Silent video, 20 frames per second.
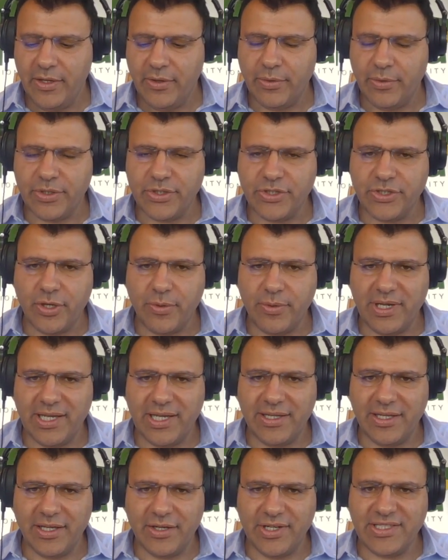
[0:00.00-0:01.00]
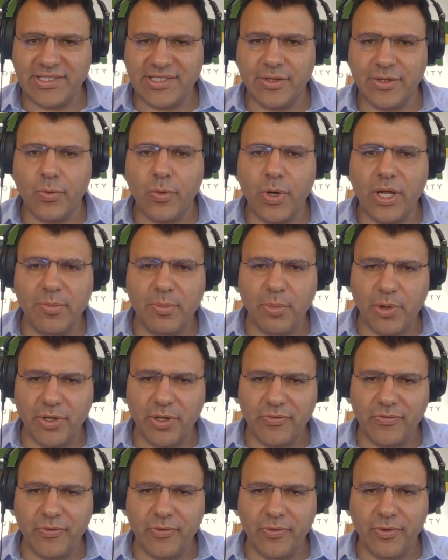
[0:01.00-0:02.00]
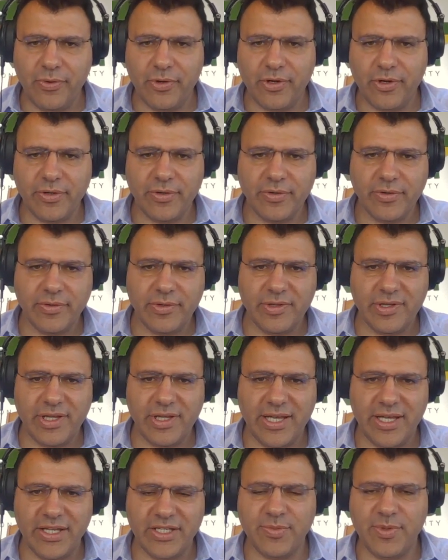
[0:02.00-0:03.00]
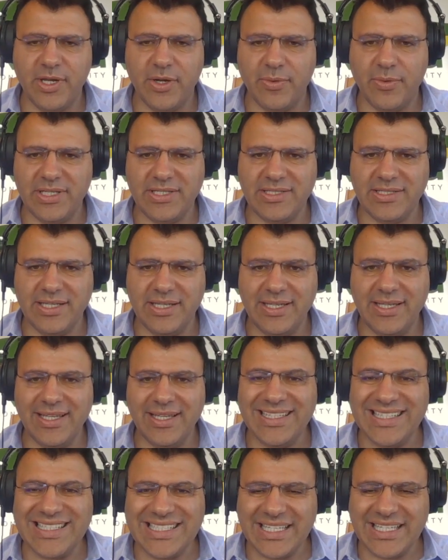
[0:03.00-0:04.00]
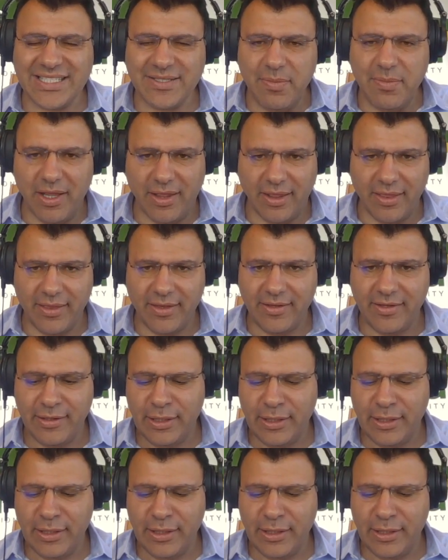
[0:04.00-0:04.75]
We're showing a decrease in 1.4 HbA1c in 6 months.